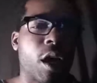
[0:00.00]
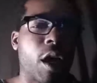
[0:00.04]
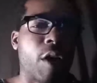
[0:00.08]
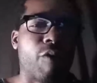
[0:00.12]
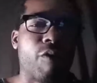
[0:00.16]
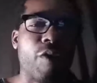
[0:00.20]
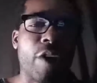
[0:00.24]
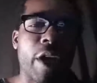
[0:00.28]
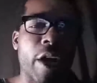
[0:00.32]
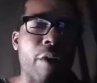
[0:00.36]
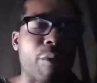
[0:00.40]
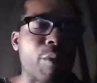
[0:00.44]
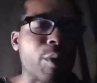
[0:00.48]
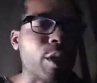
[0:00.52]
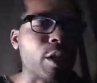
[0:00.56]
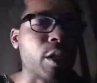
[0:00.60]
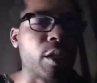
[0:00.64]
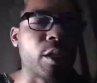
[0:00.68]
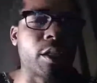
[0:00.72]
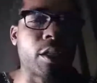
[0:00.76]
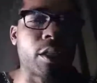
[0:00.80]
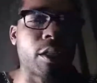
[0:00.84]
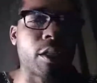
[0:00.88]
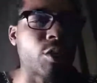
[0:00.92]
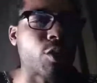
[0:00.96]
very
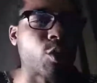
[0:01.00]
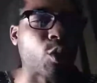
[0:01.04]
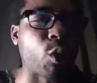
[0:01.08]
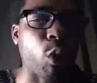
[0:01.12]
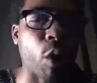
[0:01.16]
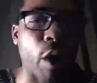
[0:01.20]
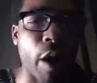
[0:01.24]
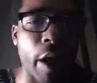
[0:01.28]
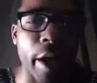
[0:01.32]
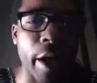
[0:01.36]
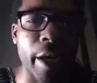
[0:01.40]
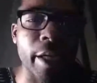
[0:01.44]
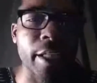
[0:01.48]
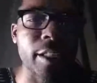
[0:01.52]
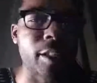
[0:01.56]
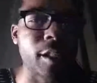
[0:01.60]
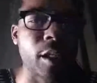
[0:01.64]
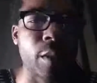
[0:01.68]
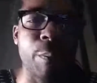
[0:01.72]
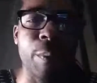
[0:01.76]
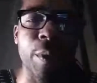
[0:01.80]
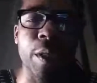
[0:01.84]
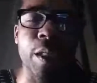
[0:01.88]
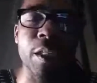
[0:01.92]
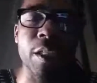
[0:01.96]
crazy
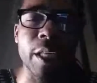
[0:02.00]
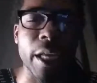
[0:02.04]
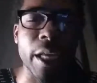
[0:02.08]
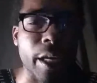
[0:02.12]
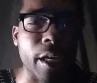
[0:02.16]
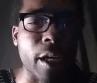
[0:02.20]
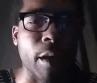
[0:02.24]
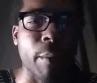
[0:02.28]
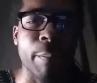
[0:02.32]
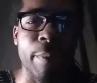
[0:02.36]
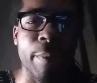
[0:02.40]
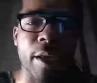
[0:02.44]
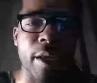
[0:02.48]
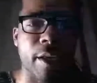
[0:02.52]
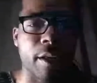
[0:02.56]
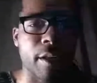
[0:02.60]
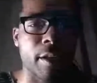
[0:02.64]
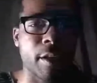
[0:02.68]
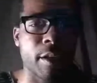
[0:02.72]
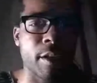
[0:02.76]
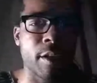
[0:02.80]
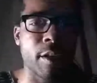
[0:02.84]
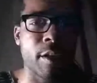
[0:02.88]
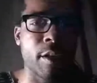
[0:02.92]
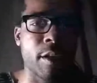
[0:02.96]
predicament.
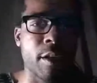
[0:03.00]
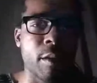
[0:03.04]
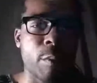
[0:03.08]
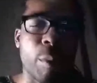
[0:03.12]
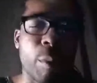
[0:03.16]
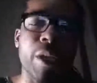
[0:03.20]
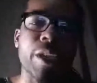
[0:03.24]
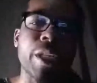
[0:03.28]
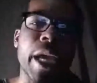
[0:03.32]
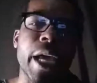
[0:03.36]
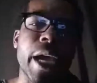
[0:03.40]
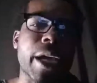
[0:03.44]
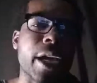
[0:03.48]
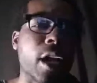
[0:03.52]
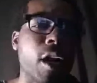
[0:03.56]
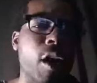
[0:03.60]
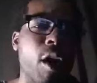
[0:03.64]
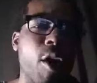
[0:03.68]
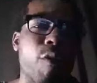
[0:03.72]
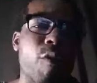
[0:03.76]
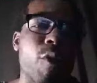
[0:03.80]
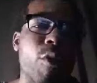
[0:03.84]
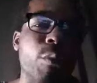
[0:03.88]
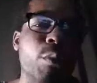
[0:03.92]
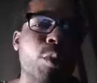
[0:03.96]
But that
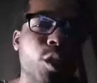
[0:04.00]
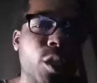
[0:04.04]
come from